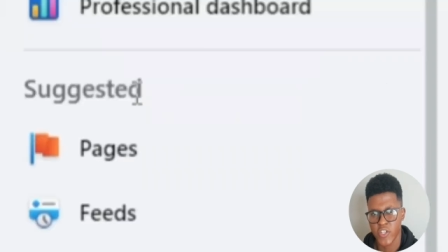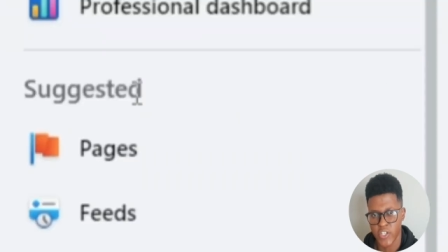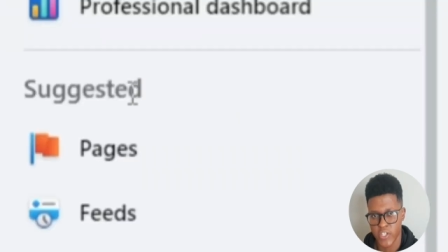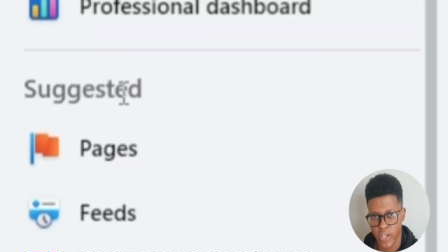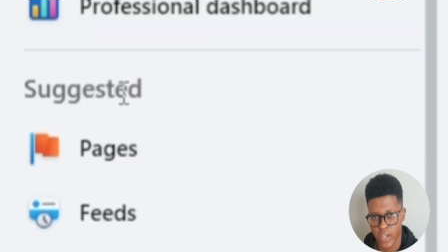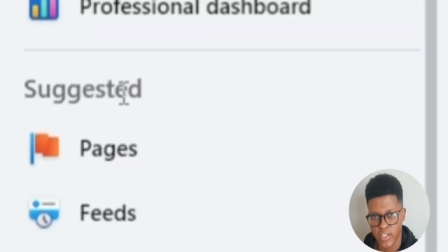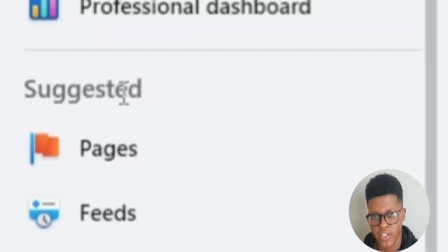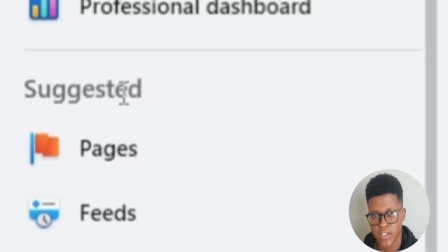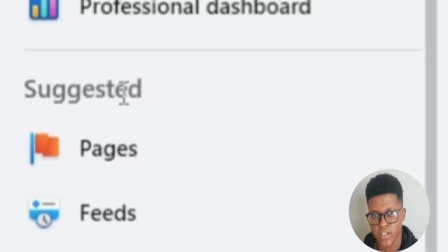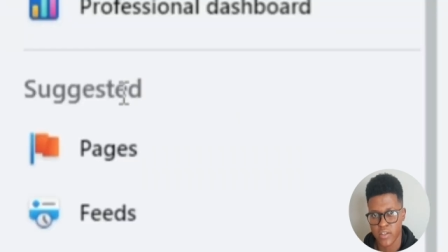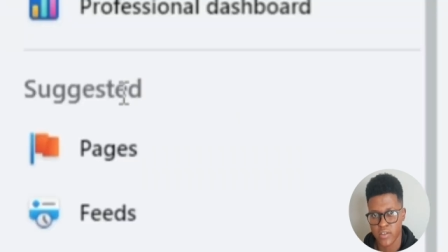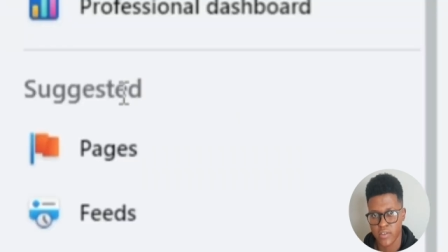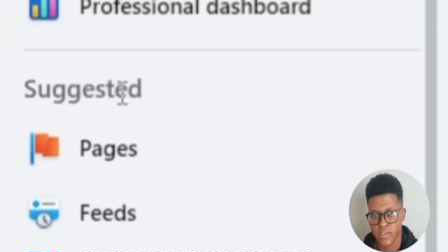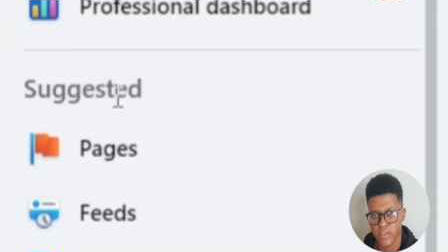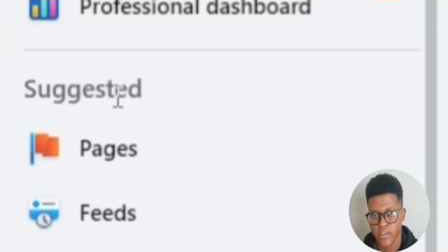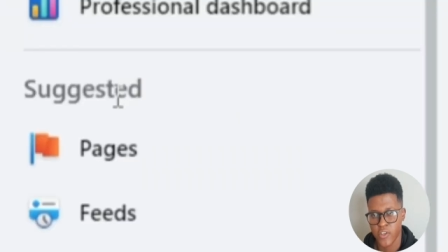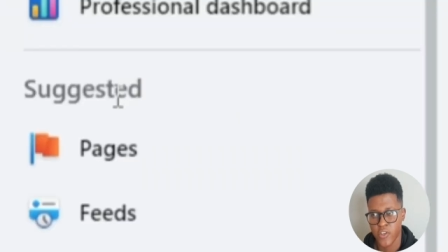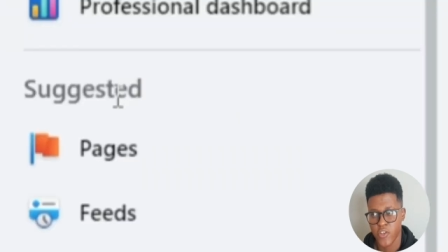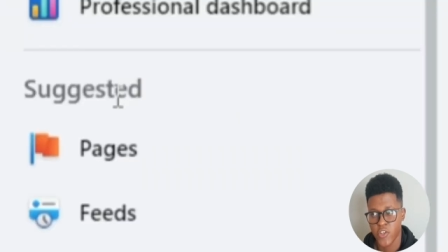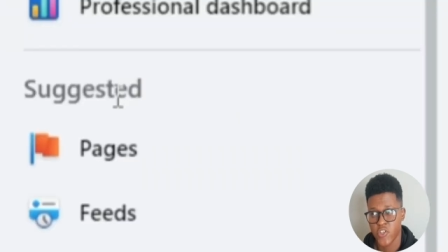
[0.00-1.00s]
Suggested.
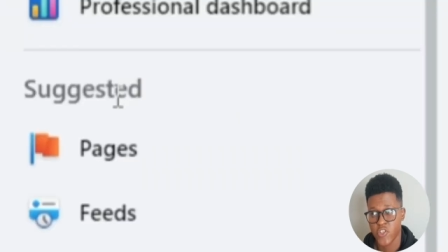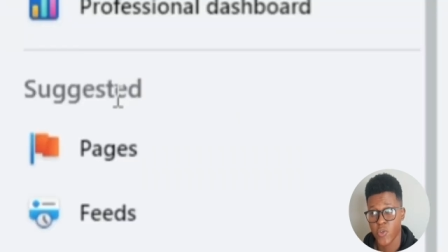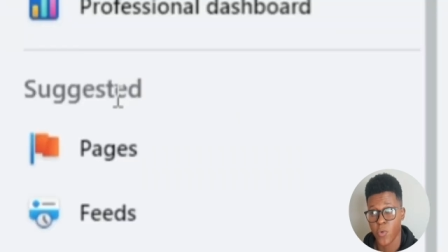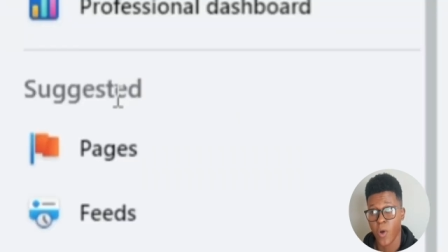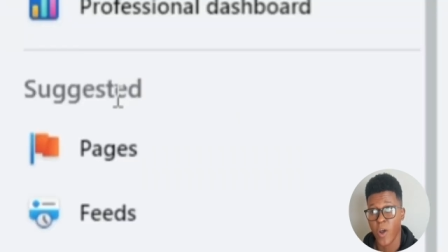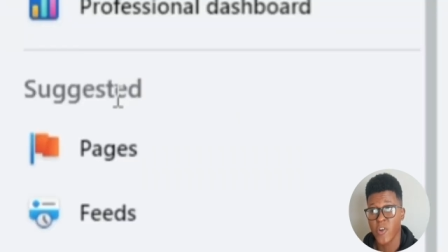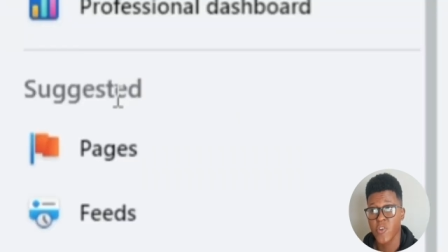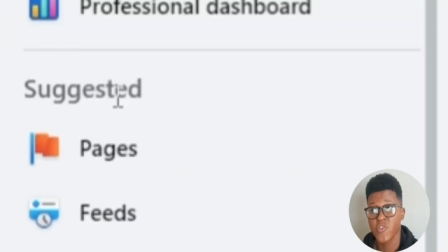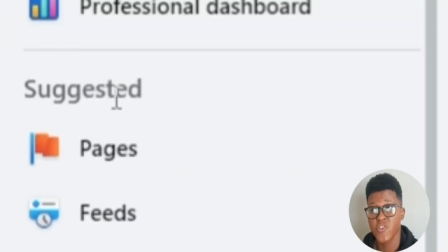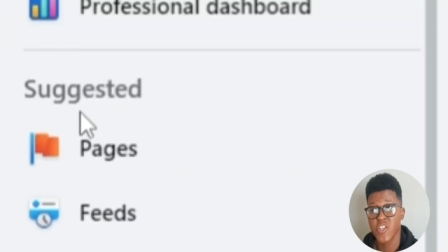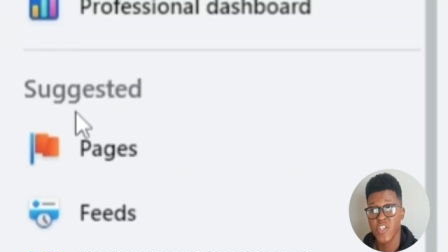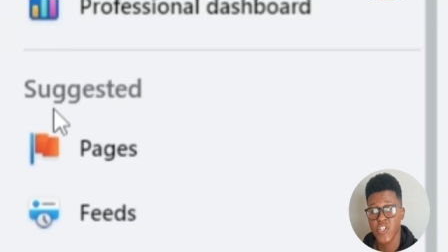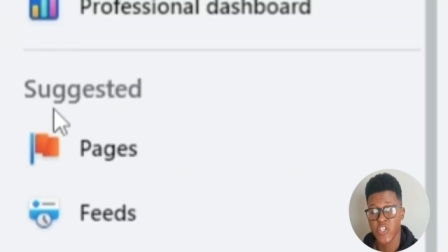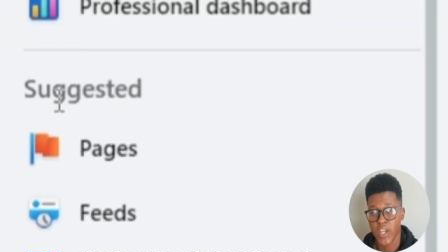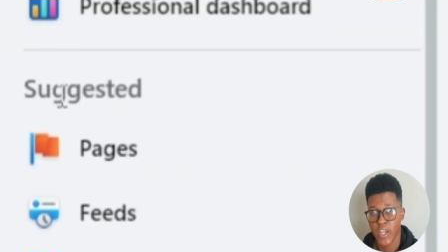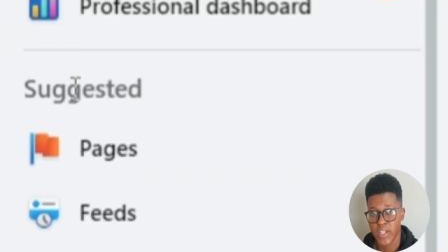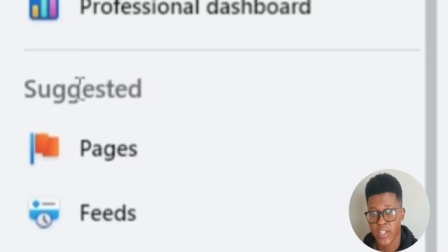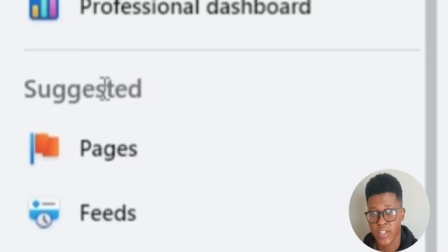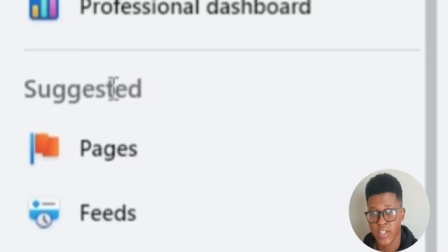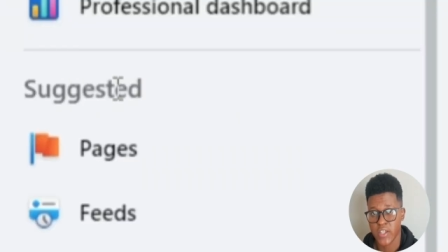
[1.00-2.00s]
So under
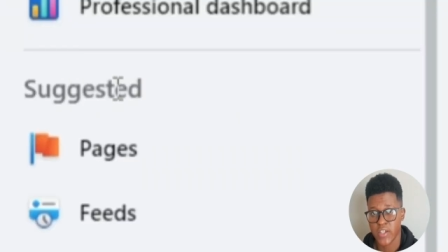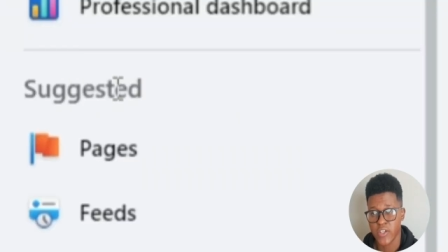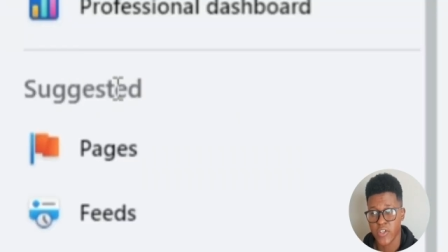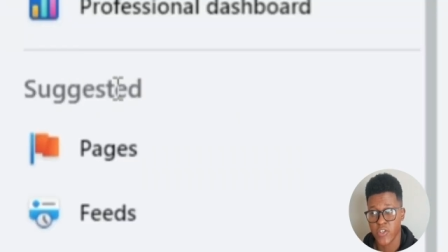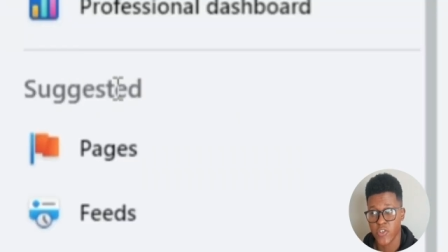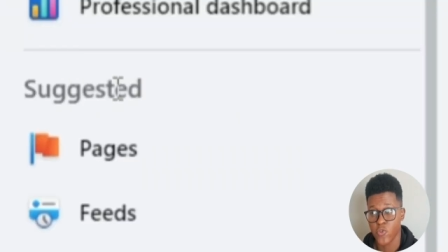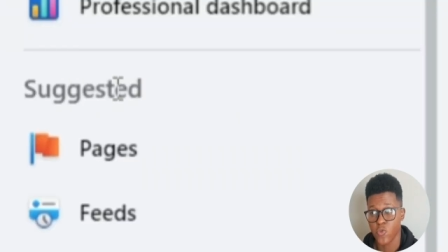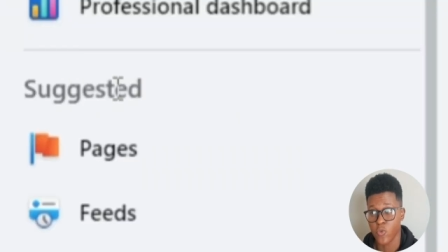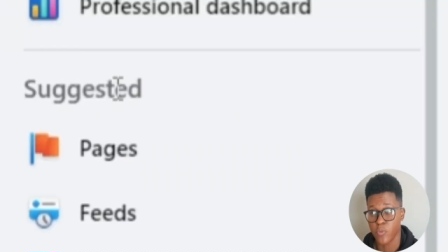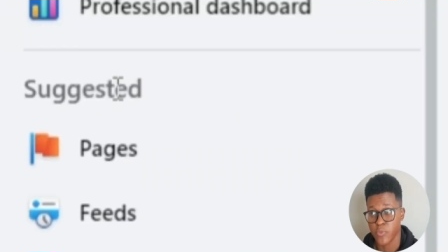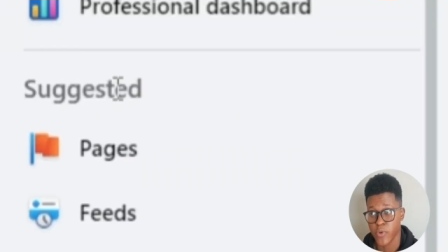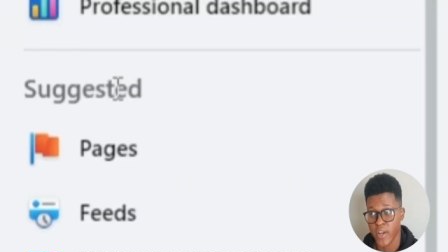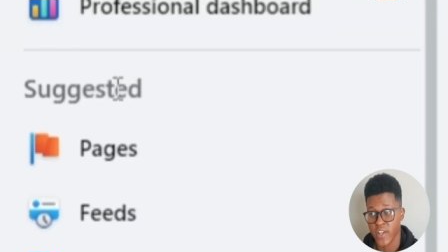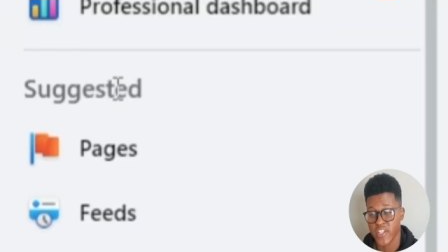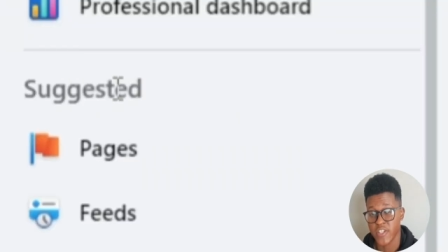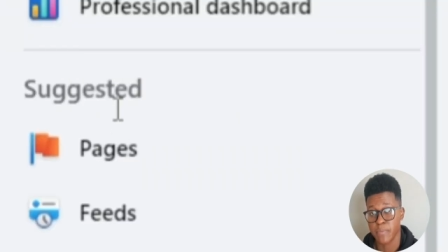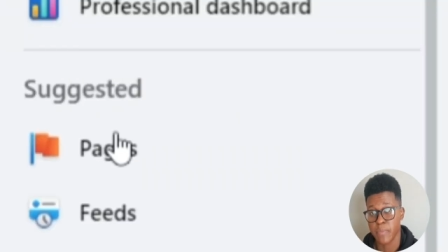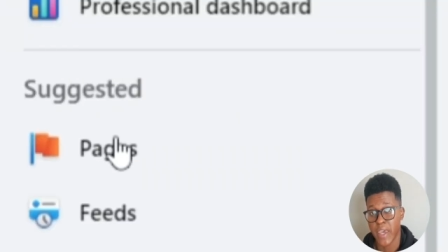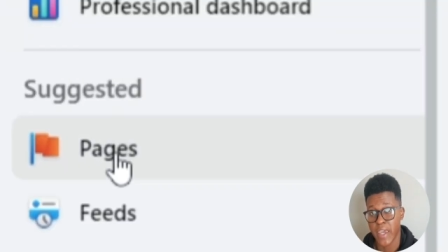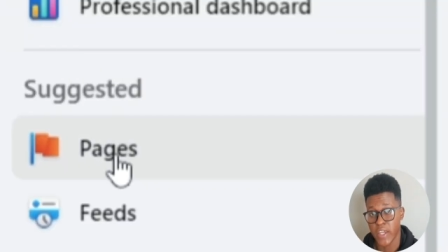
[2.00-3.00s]
Suggested, you will
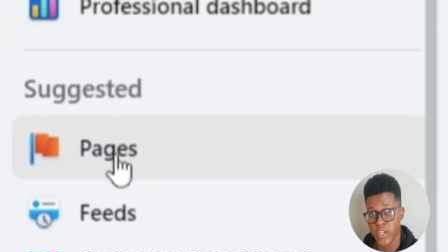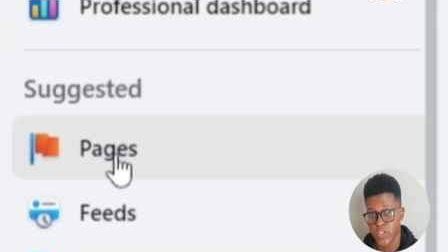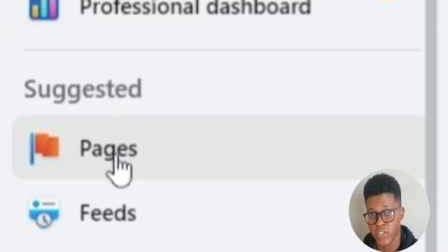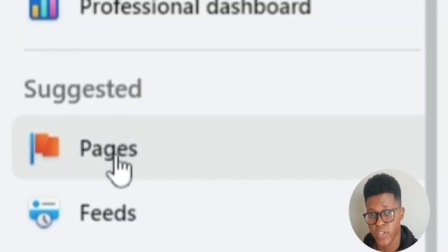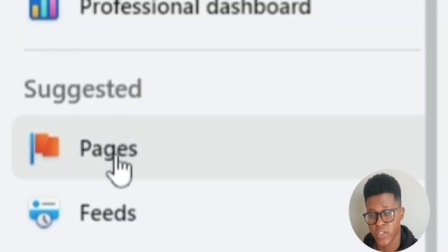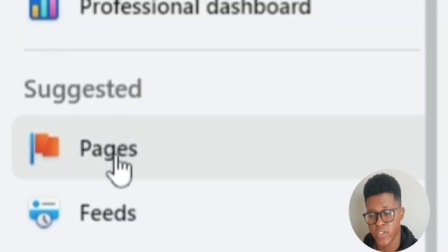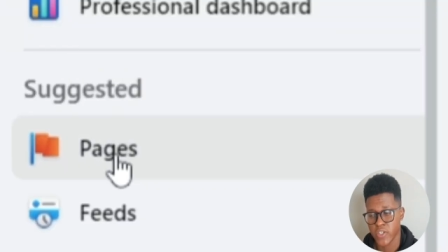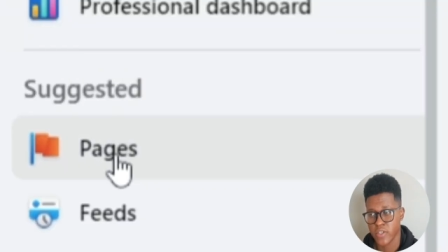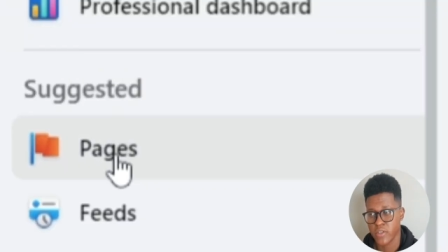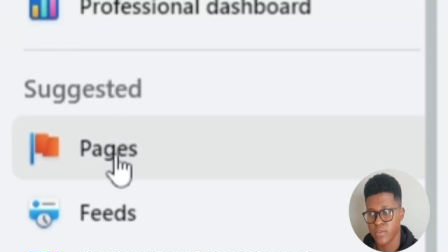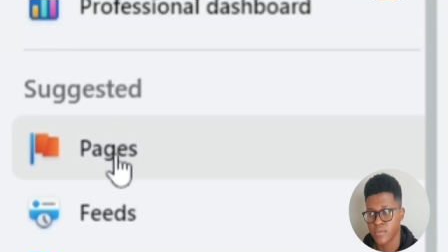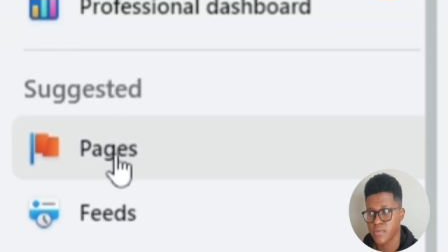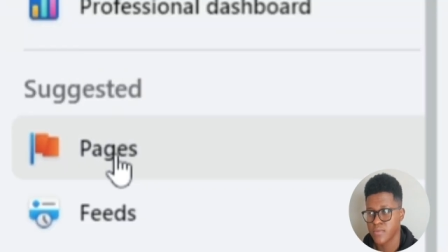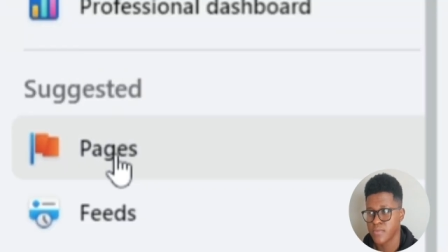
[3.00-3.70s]
press Pages.